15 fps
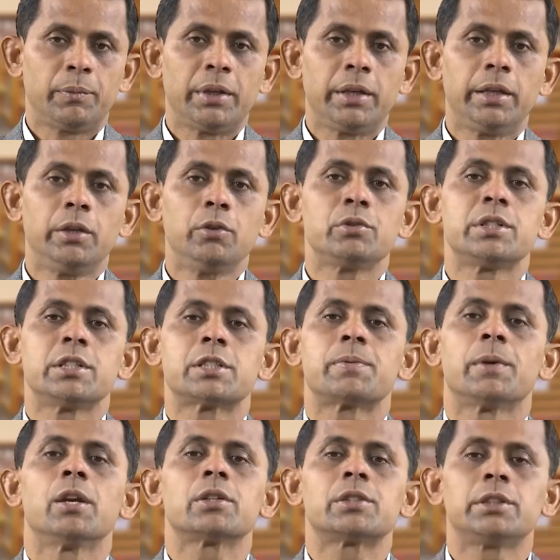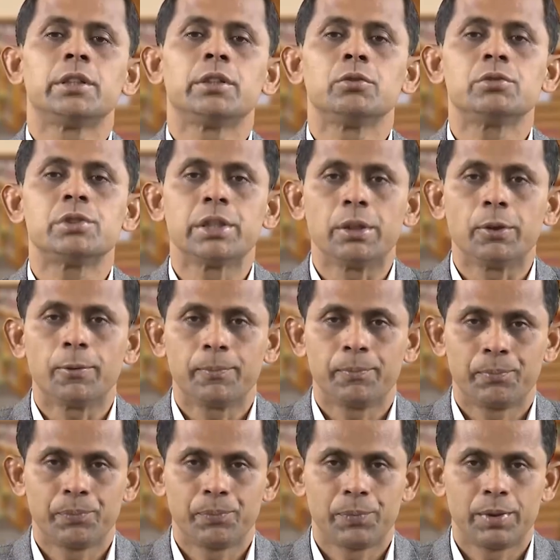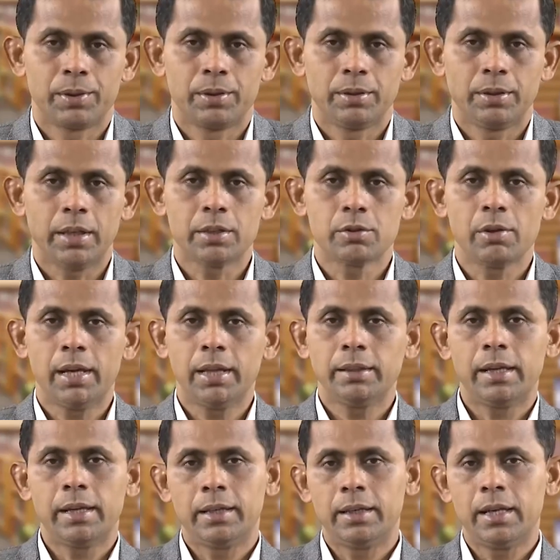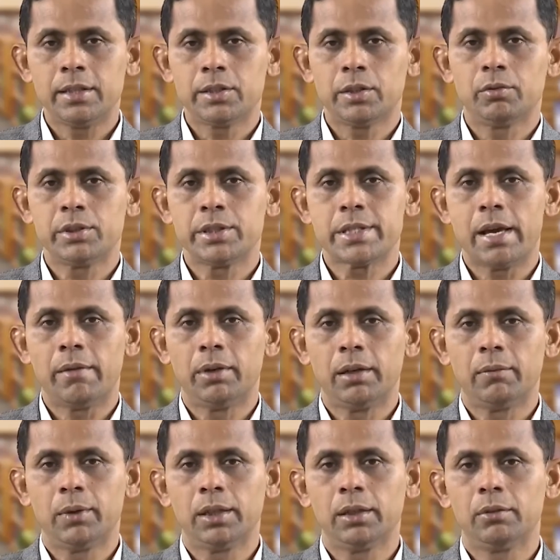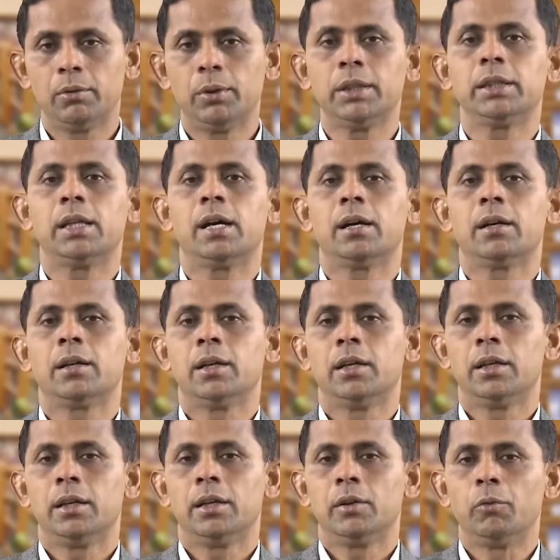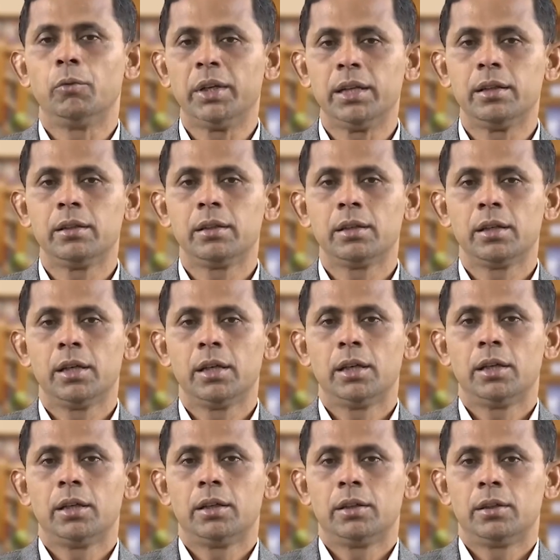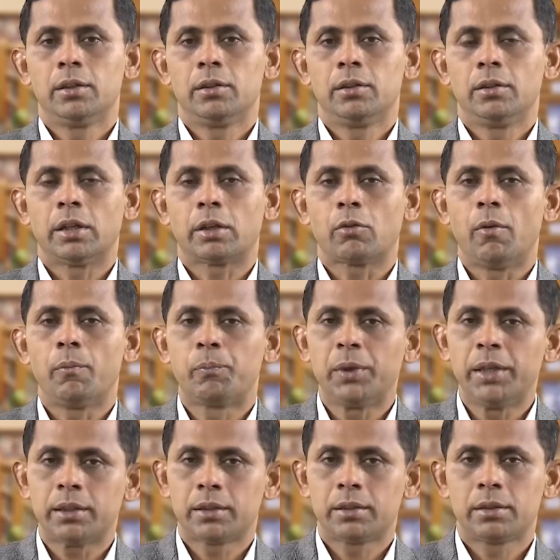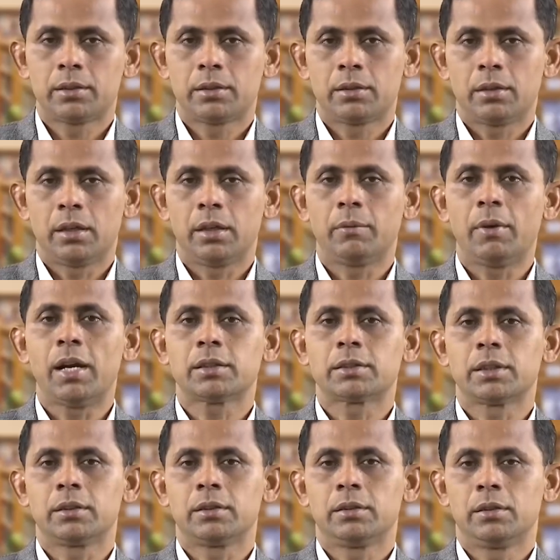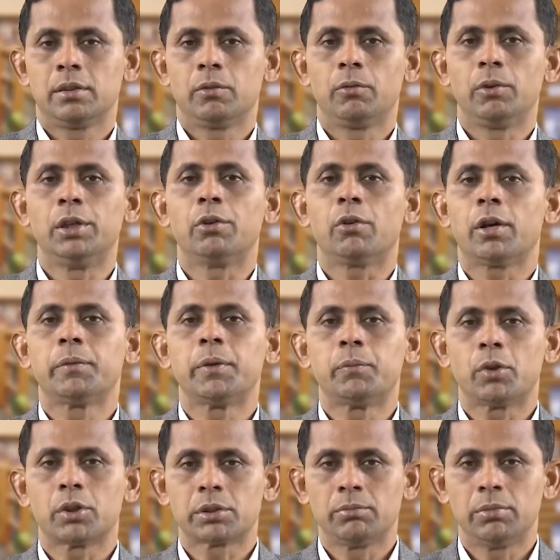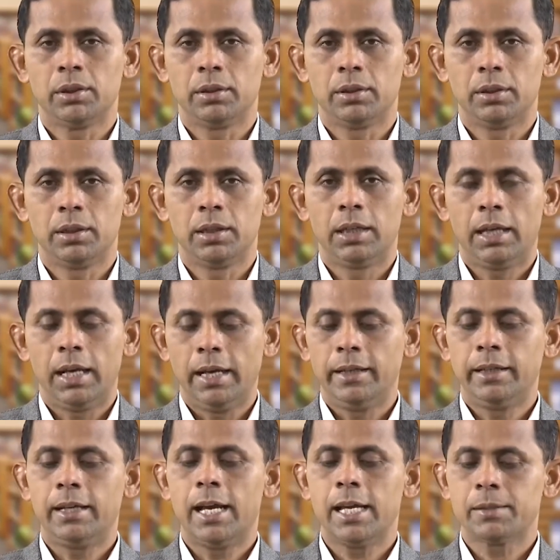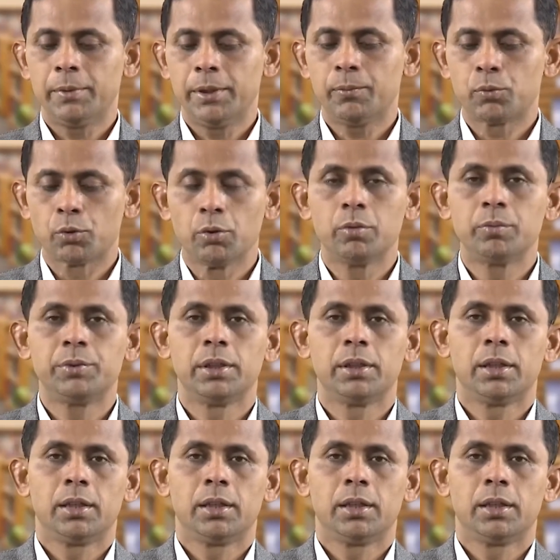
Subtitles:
will reduce its velocity to 0. That is why the energy which is available with the wind, the complete conversion will not be possible, and it has been proved